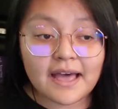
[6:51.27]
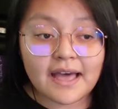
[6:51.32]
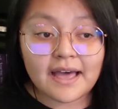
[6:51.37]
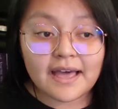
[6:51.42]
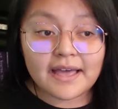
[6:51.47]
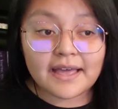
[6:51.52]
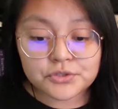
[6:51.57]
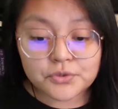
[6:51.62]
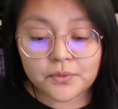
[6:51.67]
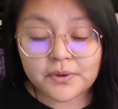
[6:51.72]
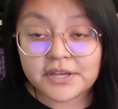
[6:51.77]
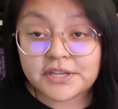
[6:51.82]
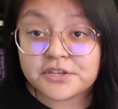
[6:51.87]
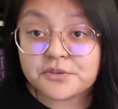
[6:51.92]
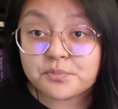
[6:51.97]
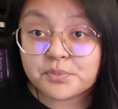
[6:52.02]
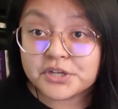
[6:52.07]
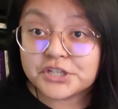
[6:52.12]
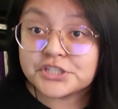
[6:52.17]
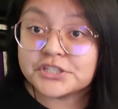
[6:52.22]
I
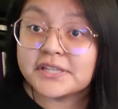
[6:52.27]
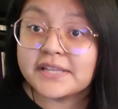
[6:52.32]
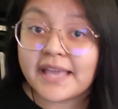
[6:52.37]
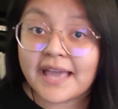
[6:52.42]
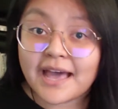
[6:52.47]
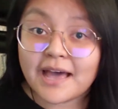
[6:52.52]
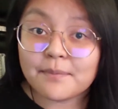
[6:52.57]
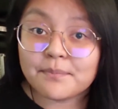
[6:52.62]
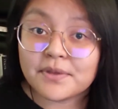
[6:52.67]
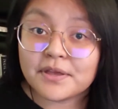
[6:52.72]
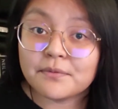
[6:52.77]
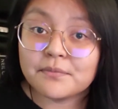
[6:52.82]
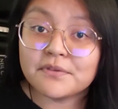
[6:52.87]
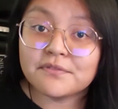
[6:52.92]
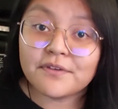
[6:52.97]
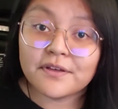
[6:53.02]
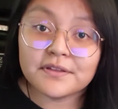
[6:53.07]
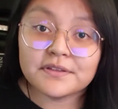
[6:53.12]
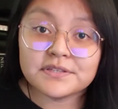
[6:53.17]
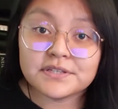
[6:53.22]
joined Bridge the Gap and we
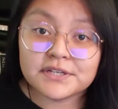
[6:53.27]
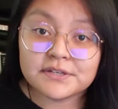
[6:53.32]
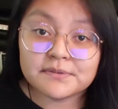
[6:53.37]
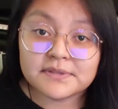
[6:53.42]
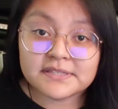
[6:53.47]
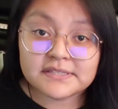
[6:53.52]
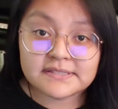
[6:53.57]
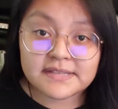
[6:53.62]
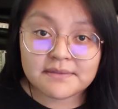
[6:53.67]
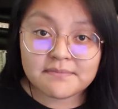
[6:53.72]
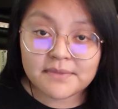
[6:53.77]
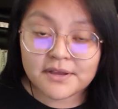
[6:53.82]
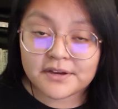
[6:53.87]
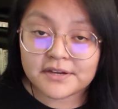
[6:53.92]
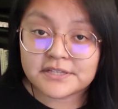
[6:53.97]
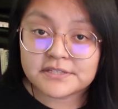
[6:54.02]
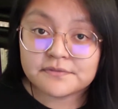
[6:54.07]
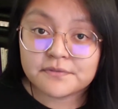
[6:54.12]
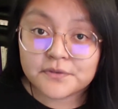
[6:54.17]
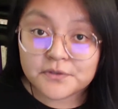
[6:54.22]
volunteered with St.
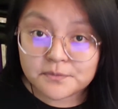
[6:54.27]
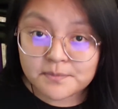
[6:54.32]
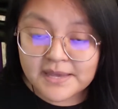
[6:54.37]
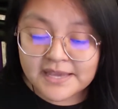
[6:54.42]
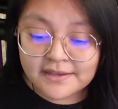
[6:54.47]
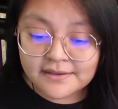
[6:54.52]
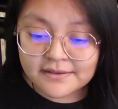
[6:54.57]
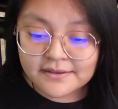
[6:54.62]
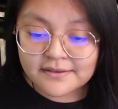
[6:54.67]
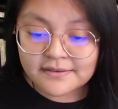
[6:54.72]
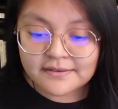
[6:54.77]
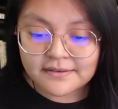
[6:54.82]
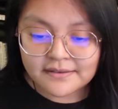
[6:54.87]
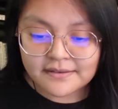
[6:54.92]
Mary's Food Bank.